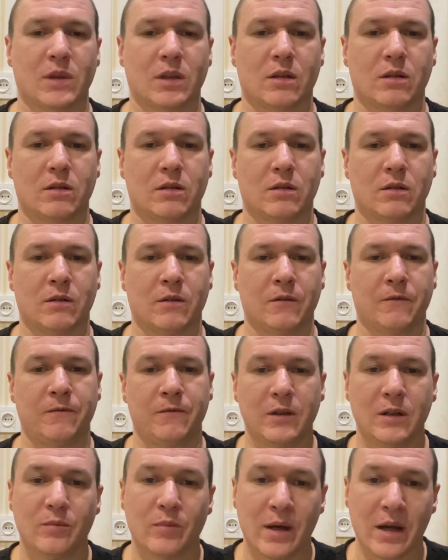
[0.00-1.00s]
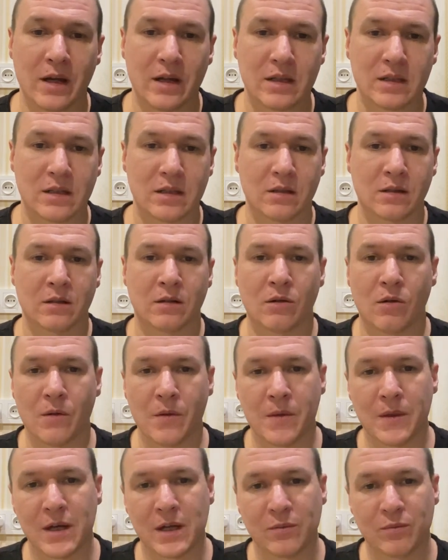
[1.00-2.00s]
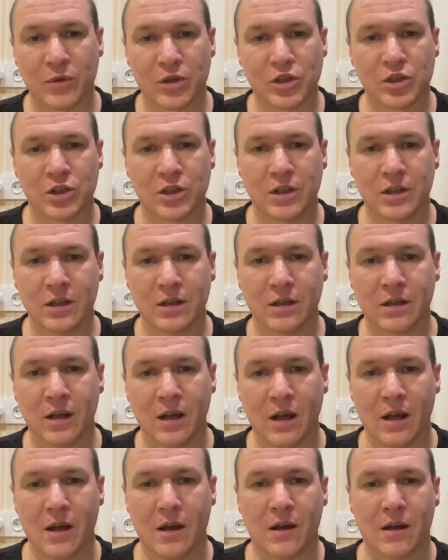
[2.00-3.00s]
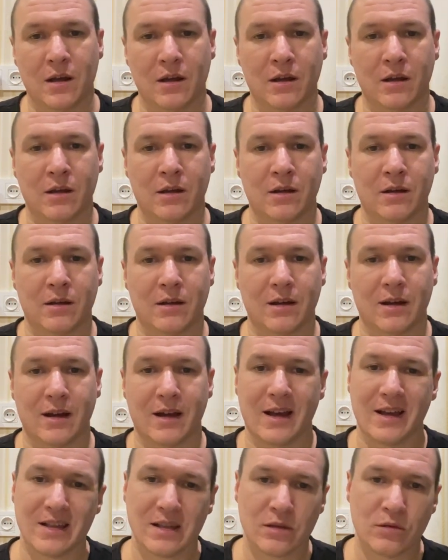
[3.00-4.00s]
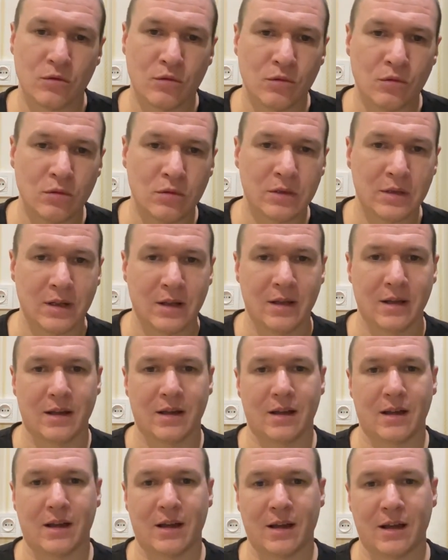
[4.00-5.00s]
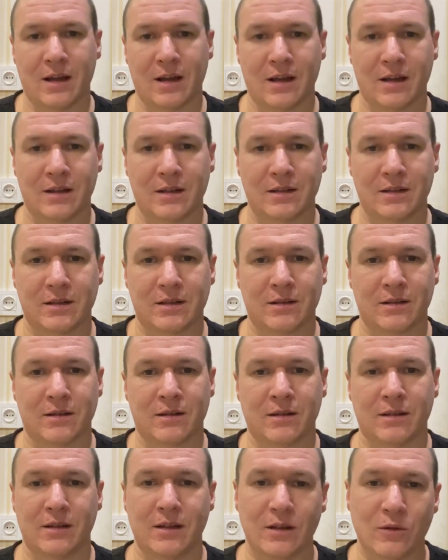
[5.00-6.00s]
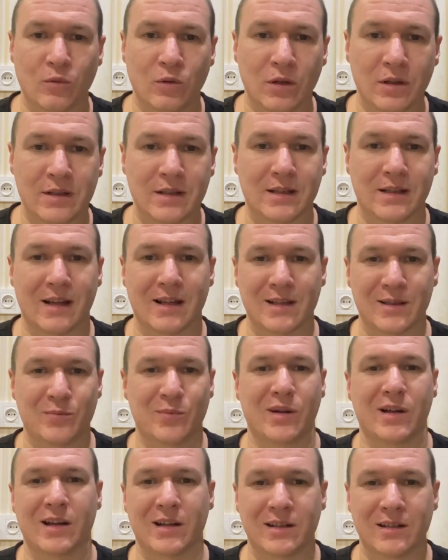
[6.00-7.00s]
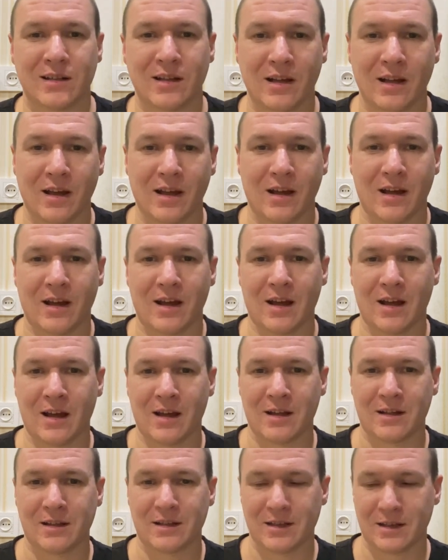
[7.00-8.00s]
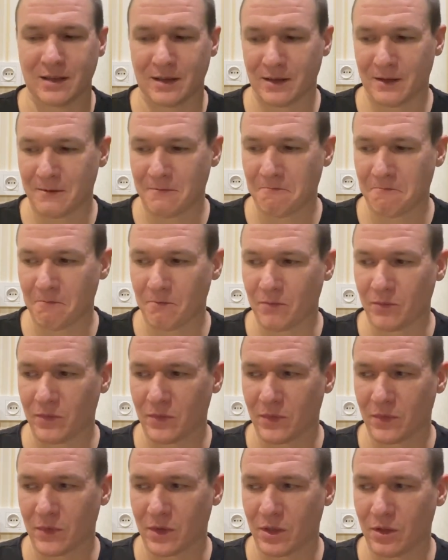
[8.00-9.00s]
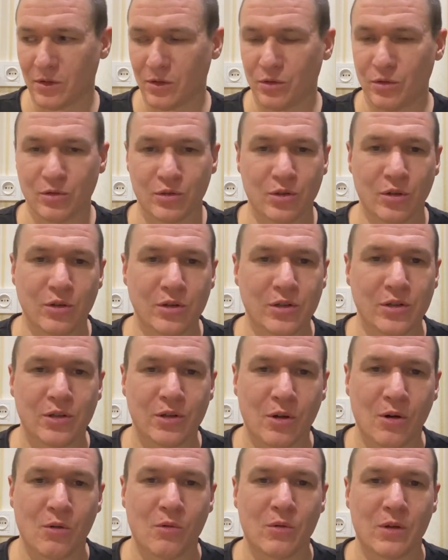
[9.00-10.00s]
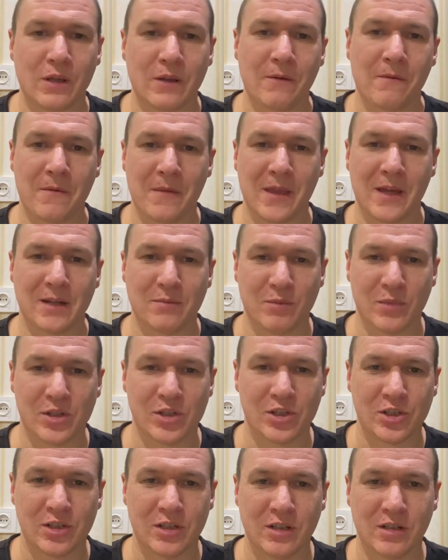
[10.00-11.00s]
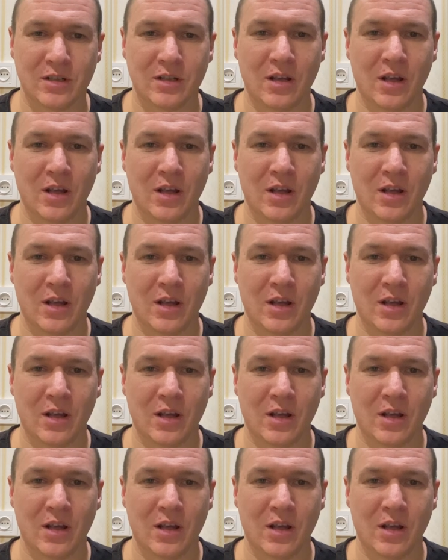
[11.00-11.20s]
feedbacks on that machine, as good and equals as bad, and you don't know if that machine